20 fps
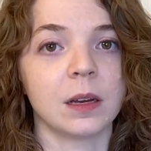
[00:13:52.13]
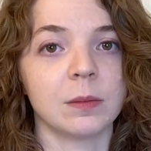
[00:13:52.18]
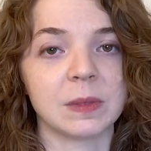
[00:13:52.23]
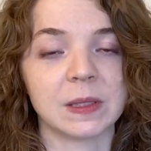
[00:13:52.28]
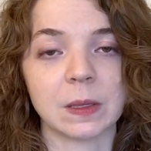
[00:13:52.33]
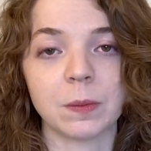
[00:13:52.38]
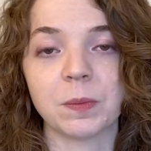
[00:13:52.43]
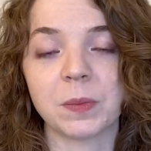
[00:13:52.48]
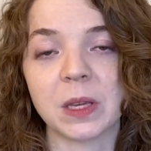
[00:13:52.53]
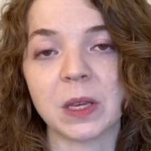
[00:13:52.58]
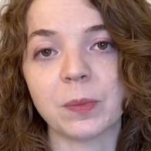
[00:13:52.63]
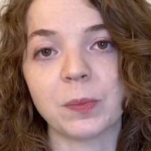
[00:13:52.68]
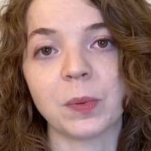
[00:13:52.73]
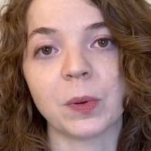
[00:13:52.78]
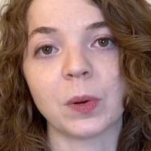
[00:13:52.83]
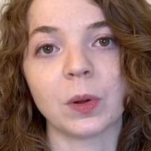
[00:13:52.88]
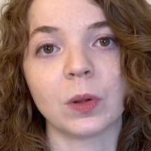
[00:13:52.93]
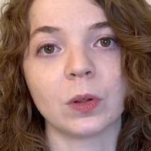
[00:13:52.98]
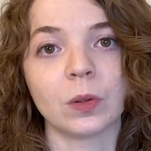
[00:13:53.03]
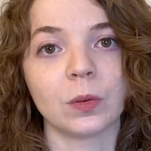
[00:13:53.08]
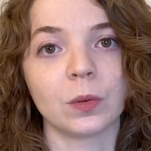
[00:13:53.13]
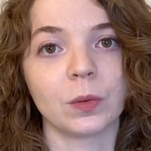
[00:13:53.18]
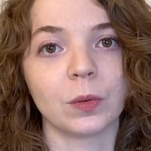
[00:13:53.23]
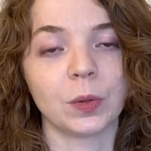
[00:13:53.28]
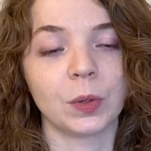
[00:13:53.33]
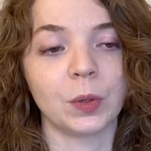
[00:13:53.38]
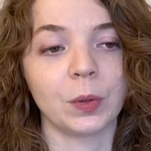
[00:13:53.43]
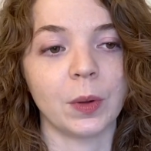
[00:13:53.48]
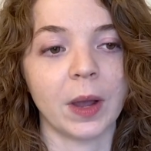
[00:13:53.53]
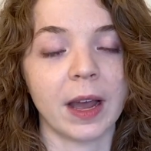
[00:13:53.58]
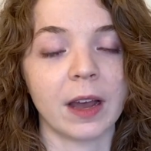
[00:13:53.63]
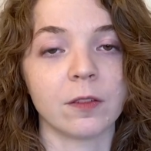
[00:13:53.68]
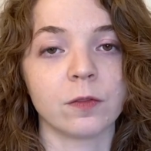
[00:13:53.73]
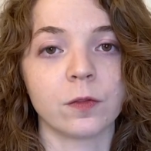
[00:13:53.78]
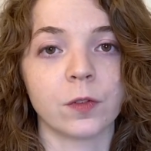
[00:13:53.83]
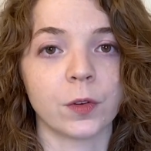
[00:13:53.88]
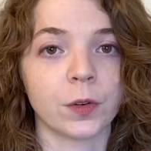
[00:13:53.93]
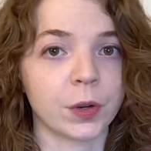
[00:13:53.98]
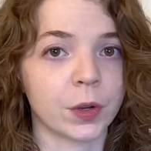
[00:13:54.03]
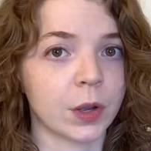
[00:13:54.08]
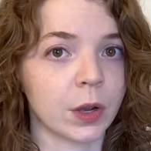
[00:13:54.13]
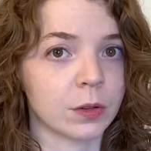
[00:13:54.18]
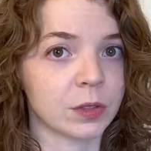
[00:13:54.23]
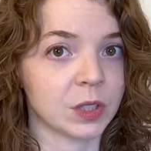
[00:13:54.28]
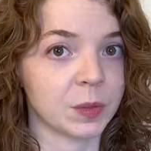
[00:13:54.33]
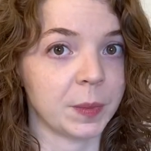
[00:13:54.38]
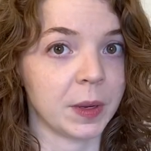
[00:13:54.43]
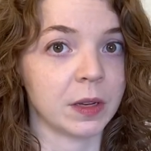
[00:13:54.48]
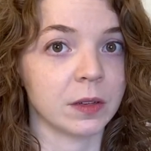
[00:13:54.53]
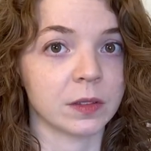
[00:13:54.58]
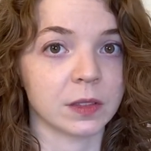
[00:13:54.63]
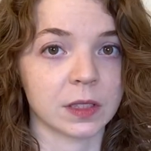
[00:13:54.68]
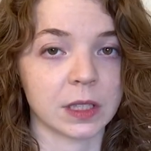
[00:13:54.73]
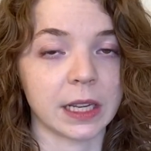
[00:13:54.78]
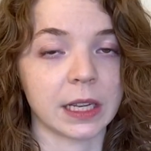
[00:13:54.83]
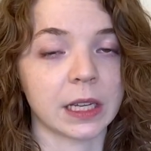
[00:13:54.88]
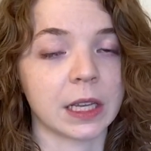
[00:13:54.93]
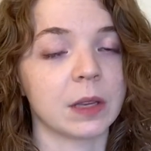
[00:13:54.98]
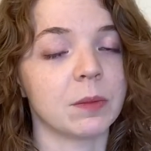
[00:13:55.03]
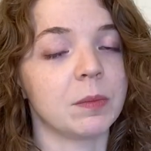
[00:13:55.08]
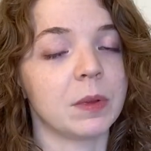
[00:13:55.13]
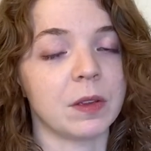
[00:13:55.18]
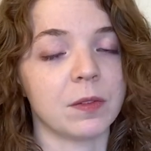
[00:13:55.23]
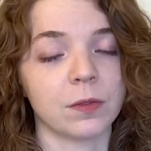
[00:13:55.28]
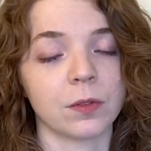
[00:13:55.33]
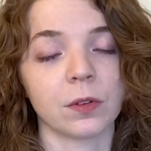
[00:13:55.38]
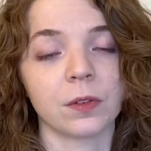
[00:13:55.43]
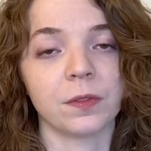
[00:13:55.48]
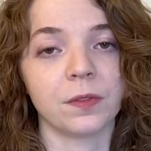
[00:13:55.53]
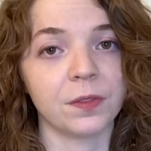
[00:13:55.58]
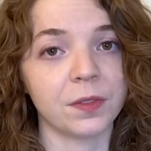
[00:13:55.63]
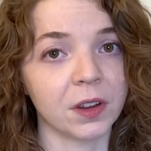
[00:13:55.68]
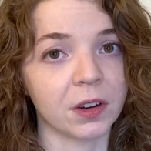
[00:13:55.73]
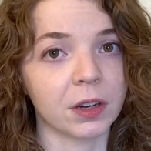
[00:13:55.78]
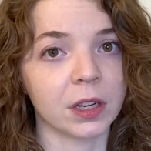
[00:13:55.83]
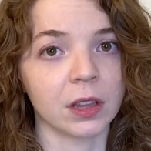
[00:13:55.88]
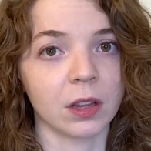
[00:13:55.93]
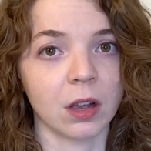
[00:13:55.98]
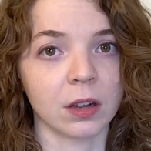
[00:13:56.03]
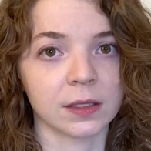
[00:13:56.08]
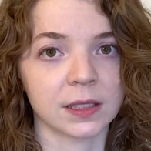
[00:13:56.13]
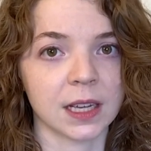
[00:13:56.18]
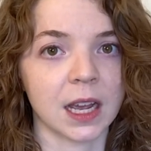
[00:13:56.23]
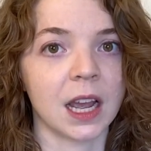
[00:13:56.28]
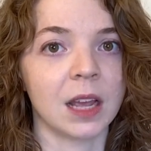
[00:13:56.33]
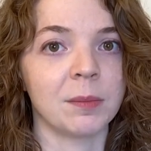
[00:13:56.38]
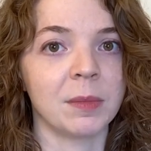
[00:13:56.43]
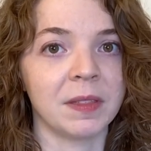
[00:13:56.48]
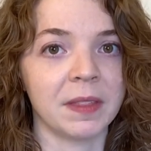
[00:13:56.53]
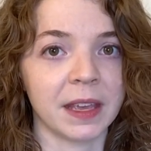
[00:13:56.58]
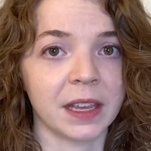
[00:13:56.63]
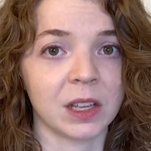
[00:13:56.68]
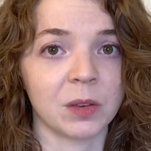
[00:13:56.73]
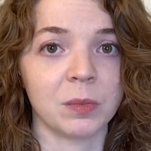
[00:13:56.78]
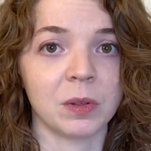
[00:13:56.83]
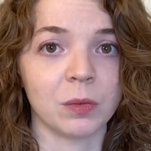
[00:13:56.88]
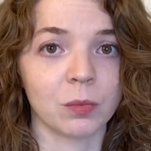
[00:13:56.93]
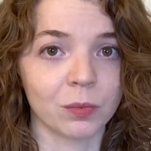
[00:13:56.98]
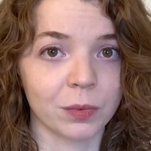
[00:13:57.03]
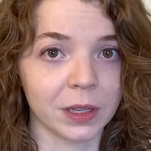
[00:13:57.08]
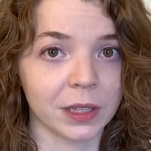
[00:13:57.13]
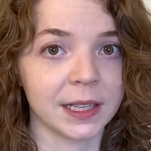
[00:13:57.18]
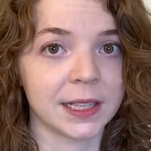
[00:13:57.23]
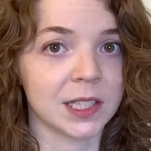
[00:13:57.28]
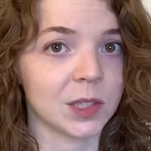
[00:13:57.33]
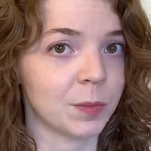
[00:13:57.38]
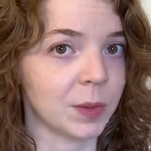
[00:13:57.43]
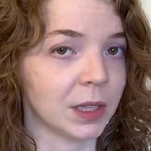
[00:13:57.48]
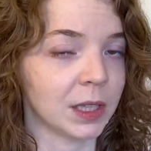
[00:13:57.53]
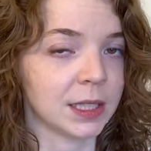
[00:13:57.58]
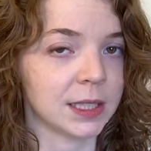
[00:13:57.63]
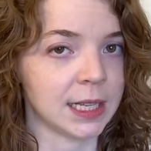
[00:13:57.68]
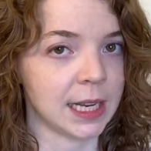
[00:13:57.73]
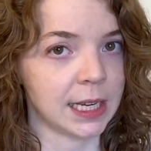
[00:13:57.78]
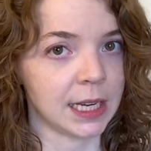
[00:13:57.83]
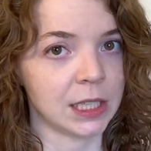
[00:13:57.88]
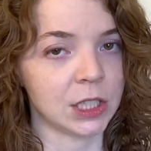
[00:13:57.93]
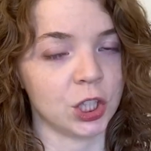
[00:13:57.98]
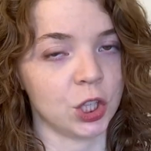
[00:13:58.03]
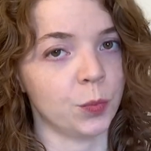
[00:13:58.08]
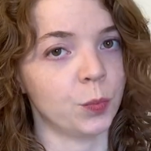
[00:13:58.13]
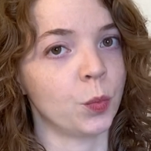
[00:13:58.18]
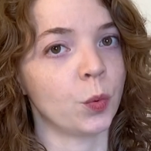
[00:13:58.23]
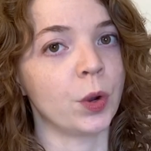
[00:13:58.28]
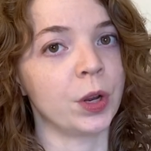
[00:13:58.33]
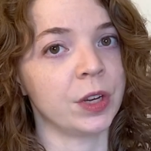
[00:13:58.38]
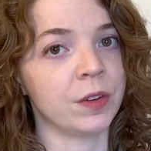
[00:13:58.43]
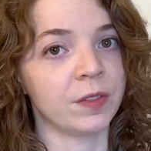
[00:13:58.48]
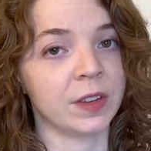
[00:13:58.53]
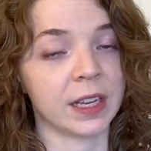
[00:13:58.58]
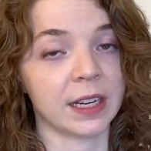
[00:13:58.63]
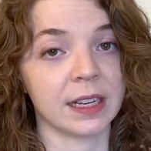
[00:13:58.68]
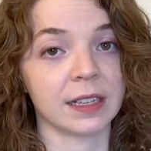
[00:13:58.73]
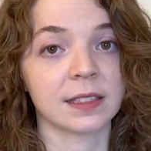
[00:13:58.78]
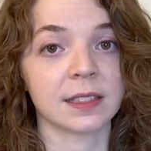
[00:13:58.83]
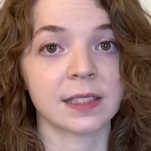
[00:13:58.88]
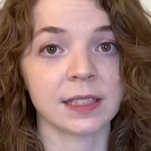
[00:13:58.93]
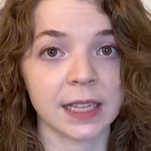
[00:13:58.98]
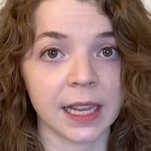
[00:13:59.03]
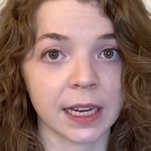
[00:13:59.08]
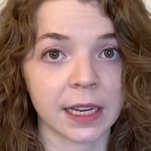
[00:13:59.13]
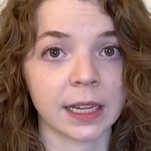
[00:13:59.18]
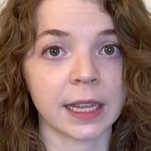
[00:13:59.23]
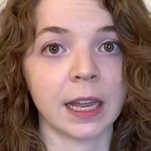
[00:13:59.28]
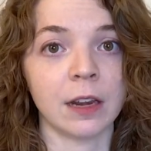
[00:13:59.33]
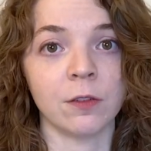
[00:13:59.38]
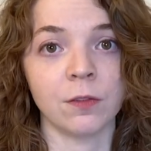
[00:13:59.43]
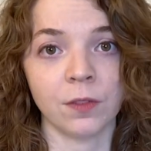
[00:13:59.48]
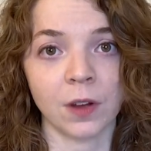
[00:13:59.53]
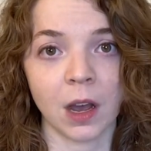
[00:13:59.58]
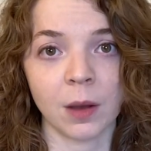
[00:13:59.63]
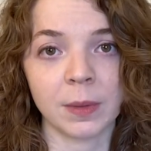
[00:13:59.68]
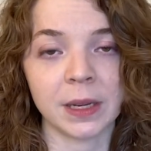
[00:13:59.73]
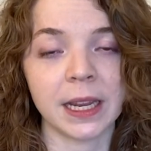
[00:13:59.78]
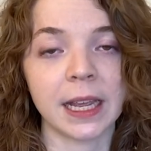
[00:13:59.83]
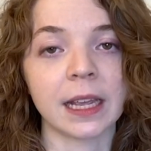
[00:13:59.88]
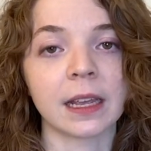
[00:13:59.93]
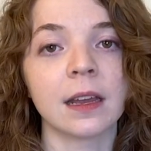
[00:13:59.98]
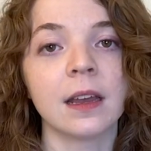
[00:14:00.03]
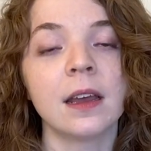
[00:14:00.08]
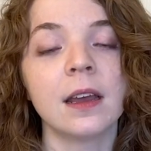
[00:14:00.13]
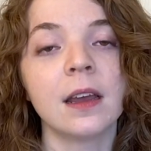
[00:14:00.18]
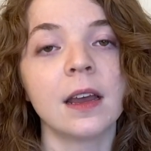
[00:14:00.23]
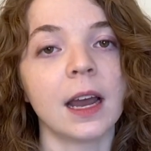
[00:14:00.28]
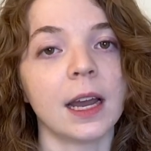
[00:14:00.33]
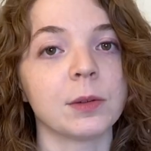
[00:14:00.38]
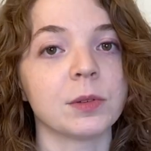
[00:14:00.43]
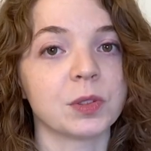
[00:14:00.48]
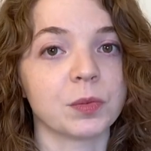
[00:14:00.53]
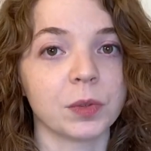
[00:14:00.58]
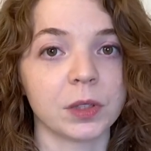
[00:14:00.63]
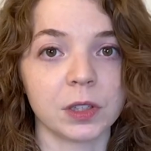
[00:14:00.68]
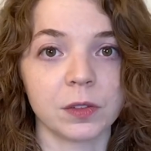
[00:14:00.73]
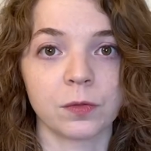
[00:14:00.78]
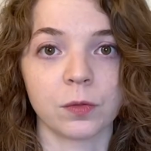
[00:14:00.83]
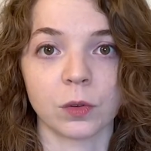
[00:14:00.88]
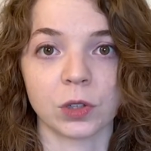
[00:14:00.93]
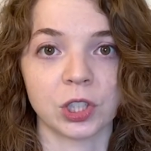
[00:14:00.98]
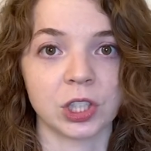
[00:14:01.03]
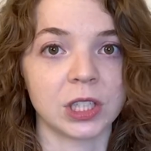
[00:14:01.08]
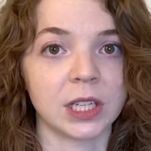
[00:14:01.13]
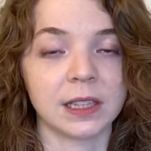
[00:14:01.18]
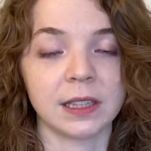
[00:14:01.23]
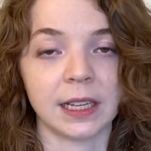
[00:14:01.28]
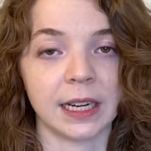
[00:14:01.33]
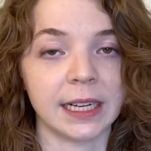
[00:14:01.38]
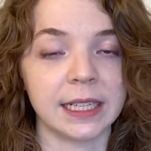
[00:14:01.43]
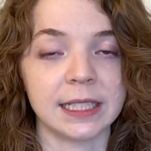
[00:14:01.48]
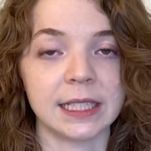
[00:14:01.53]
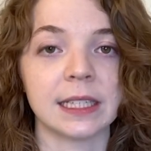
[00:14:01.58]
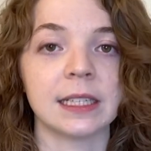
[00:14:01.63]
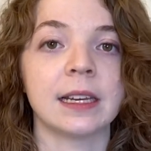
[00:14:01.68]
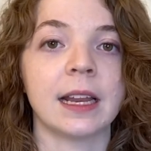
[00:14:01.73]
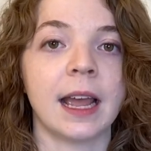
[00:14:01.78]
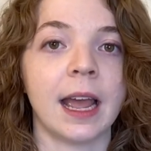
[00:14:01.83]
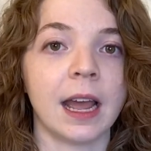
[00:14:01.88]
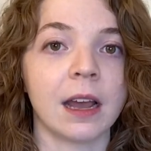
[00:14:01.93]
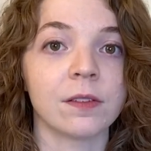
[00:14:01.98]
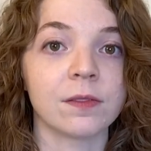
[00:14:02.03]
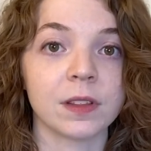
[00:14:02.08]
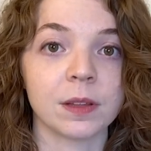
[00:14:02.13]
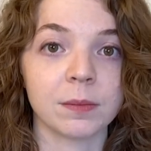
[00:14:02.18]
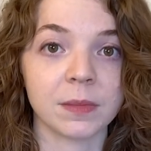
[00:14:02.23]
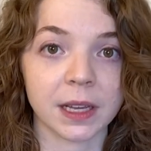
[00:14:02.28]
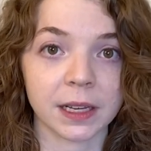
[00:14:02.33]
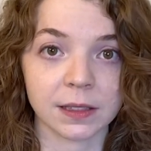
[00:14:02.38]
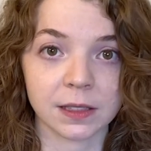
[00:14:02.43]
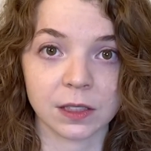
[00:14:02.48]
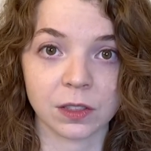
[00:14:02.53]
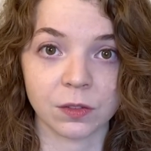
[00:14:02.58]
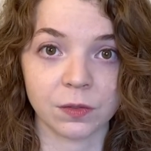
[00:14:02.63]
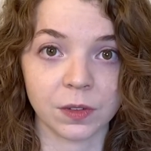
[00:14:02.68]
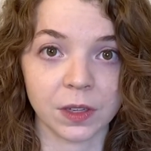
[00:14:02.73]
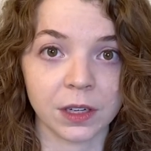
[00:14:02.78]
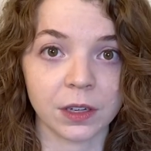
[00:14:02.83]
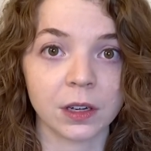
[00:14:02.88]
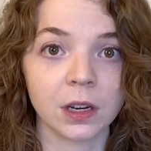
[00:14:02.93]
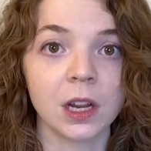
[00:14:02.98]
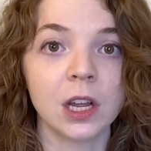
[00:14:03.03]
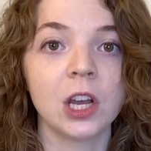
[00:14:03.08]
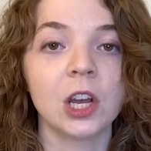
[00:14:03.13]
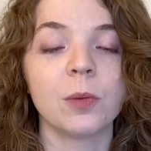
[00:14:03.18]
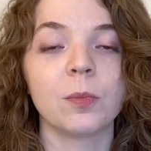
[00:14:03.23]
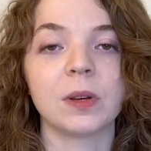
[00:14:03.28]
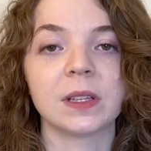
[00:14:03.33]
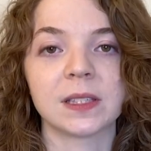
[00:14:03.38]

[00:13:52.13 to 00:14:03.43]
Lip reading: Some people who have vertigo spells, it can be for a very long time and they can be really debilitating to the point of getting sick and vomiting. I was really fortunate that I didn't have them that severe, but